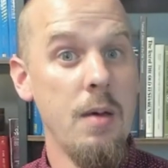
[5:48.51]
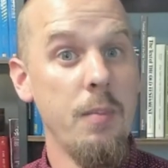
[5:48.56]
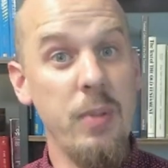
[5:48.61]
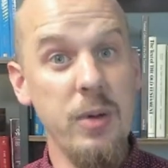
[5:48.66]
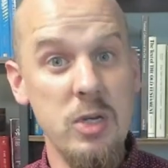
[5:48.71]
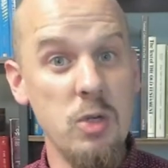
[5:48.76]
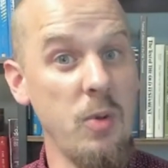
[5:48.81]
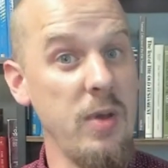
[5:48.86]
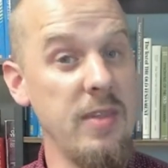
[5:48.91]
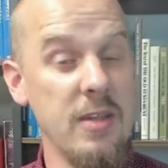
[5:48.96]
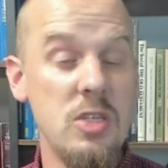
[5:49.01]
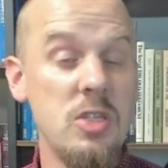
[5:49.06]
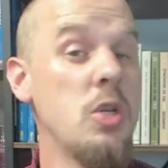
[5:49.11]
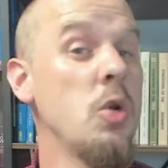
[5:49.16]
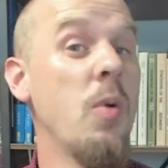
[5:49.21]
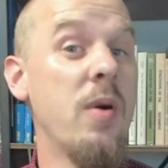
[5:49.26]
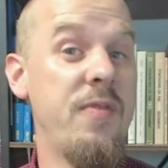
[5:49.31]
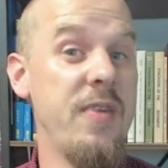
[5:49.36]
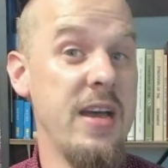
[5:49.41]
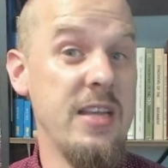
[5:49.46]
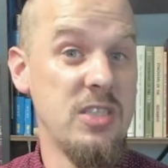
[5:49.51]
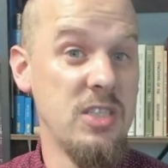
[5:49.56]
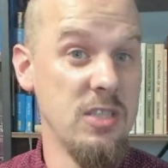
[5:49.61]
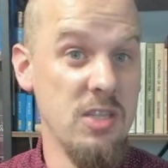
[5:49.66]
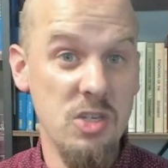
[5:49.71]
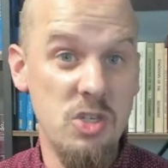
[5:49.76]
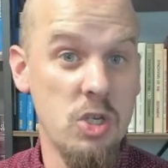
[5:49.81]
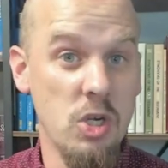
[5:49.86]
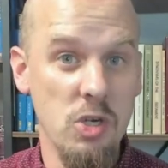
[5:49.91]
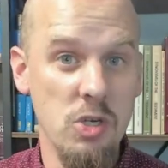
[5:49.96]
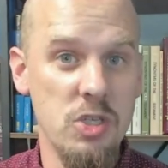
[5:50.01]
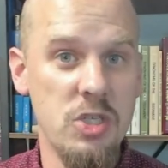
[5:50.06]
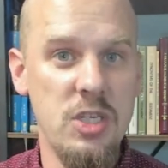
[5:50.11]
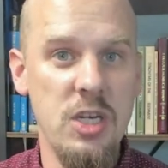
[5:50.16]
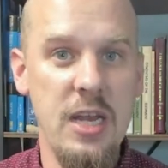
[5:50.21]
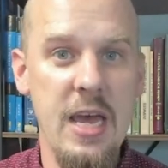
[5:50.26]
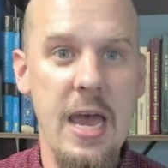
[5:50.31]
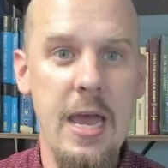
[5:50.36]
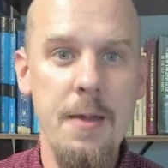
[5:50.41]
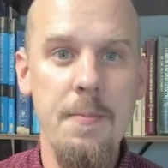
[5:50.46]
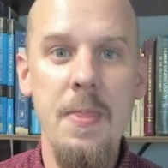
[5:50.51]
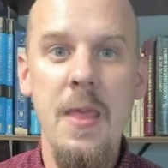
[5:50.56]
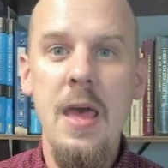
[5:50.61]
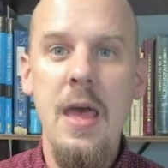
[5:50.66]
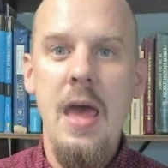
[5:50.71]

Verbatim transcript: between the two events in the church today.